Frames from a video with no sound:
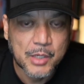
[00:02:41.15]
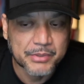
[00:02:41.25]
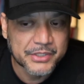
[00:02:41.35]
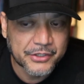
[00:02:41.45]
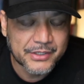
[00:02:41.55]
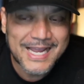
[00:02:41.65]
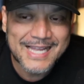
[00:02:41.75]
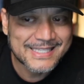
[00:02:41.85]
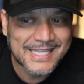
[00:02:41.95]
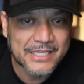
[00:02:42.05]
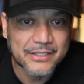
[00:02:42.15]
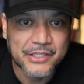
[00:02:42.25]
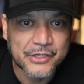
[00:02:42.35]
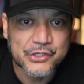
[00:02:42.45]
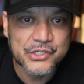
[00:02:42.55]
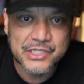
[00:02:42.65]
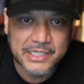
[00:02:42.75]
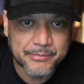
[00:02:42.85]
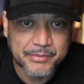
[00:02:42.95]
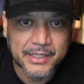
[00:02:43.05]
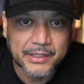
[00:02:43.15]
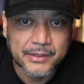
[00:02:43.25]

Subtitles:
but they're not dead. They're just sleeping.